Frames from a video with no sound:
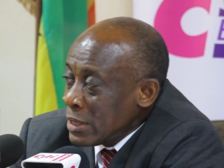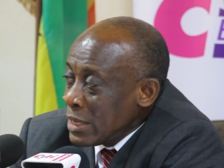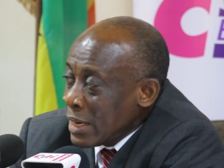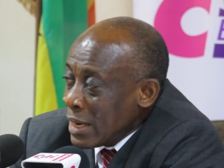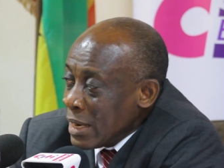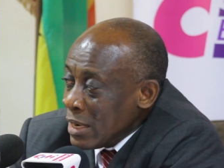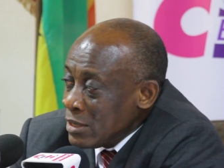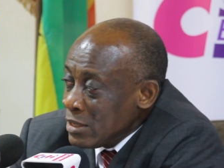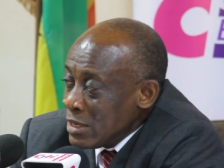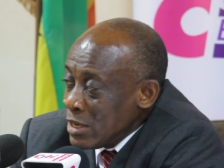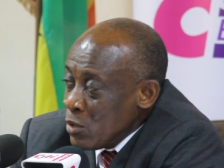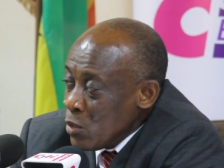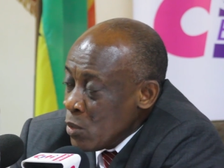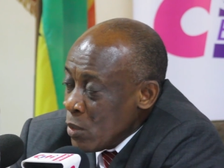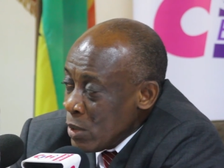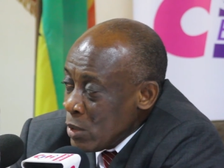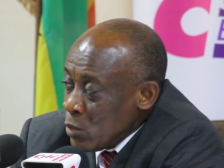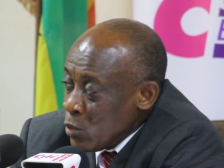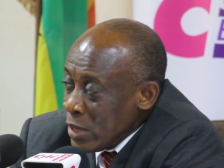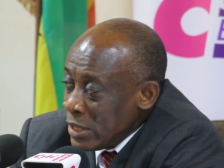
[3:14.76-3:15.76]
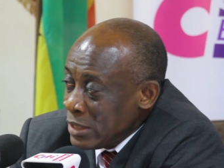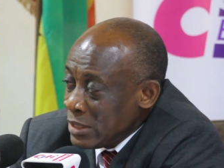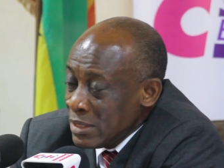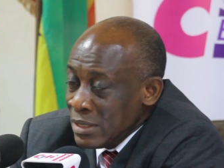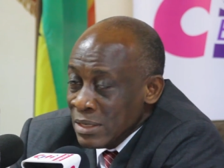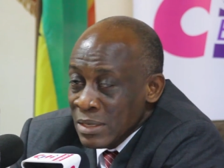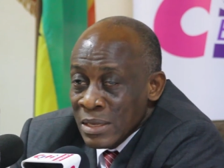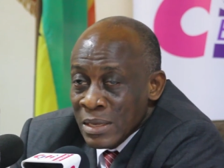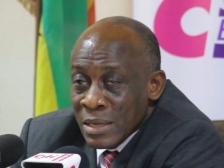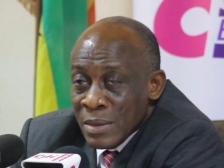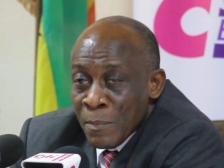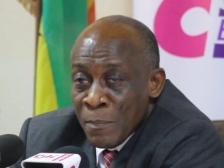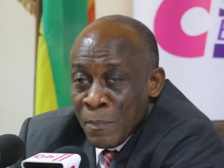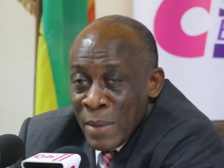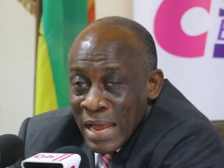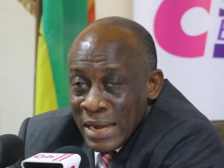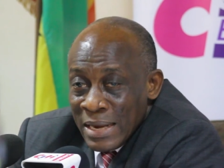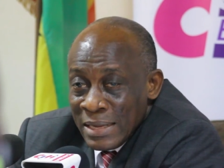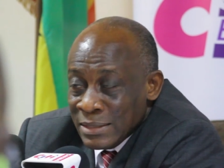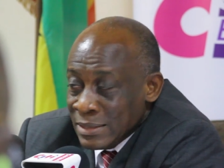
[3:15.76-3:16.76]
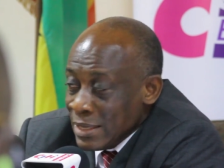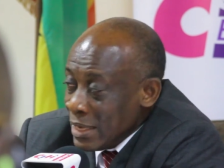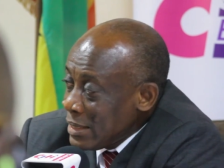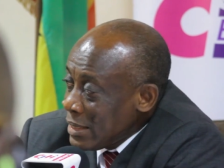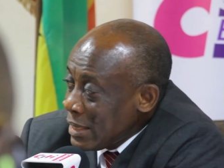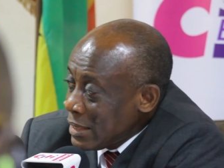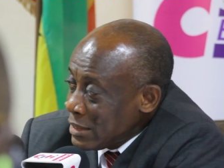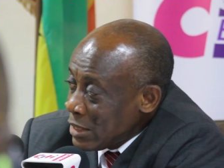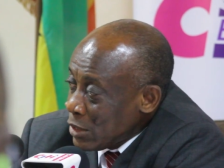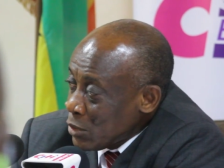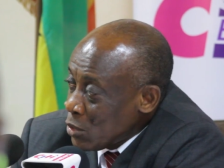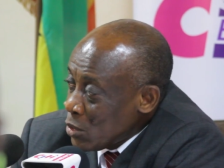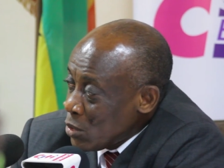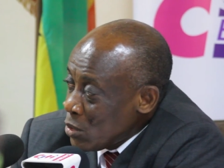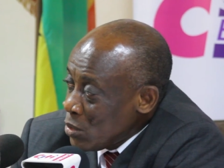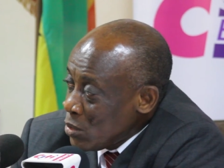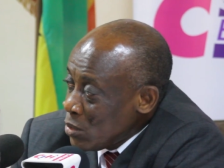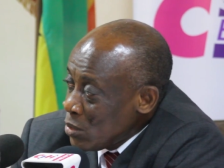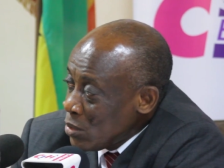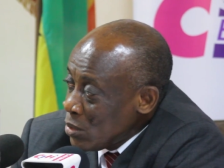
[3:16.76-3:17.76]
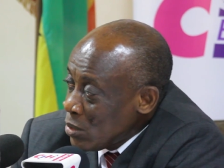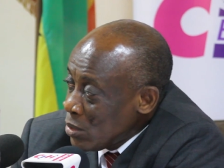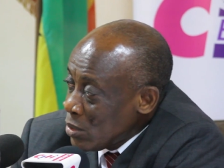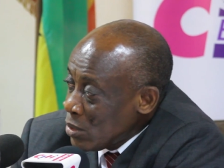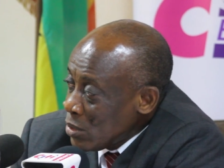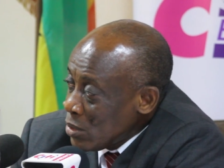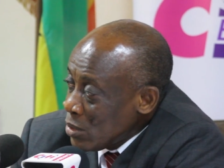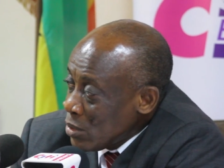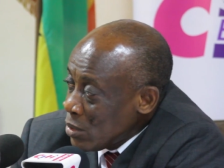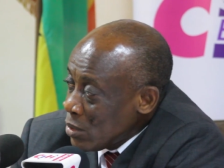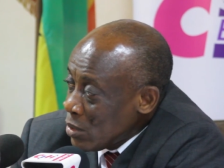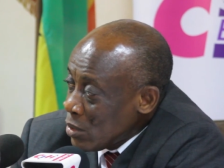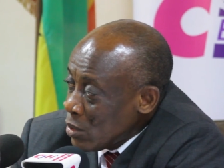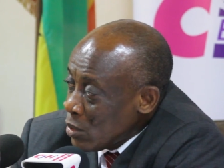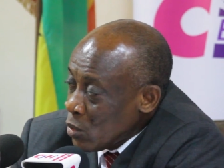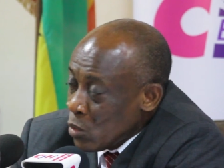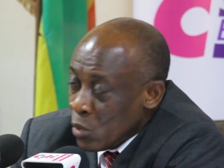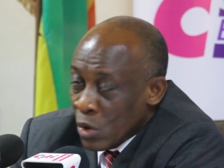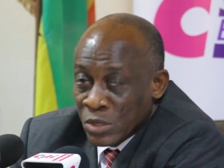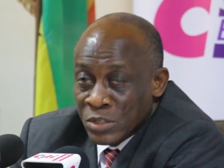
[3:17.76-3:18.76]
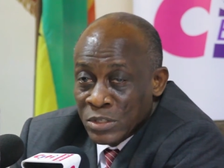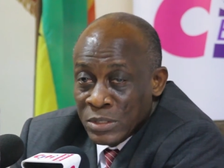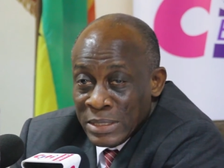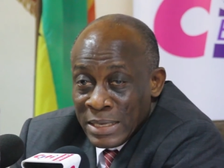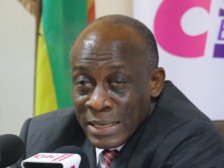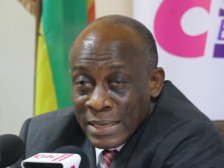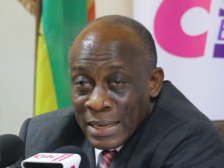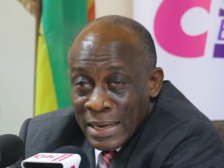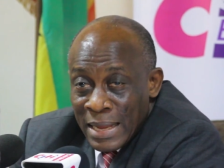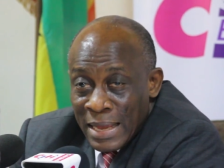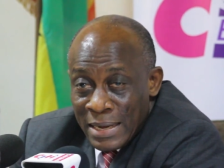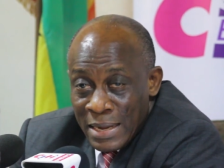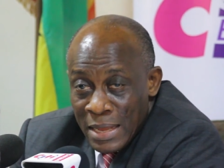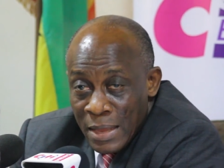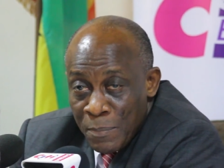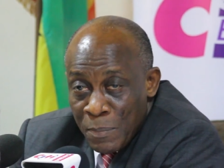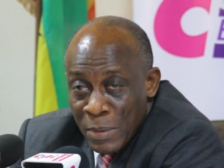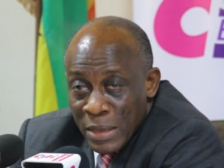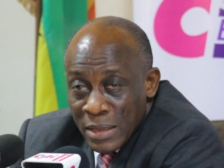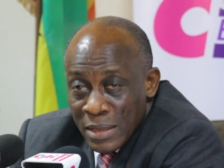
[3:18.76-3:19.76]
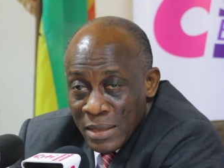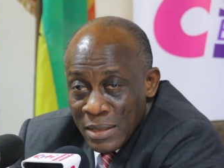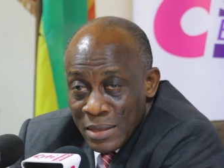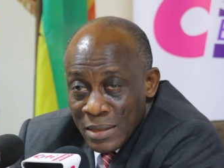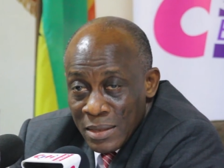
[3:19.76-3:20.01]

a country which barely 10 years ago was declared HIPIC,